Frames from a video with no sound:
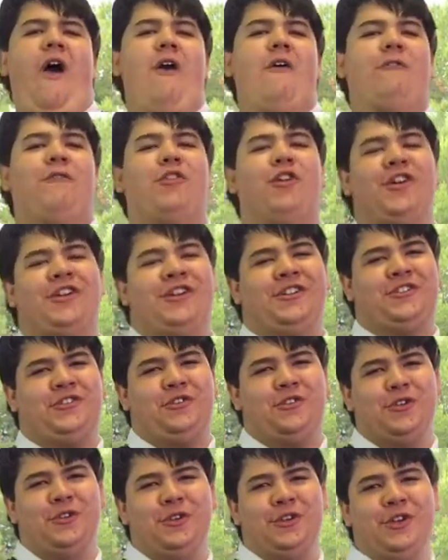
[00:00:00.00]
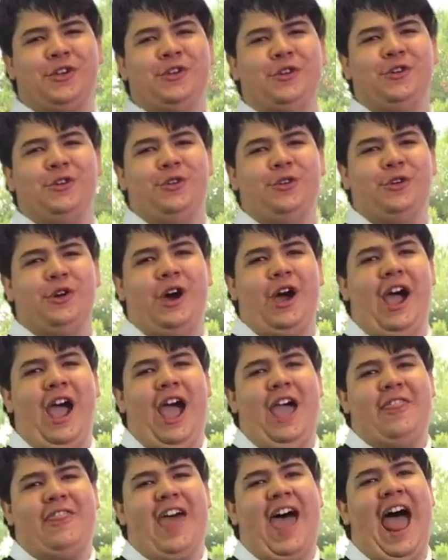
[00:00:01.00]
For it is through you
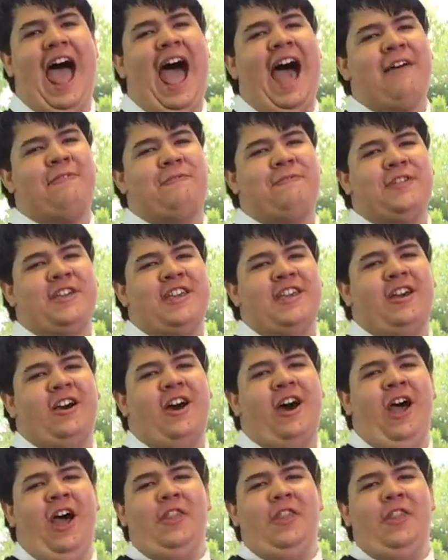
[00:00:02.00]
that I feel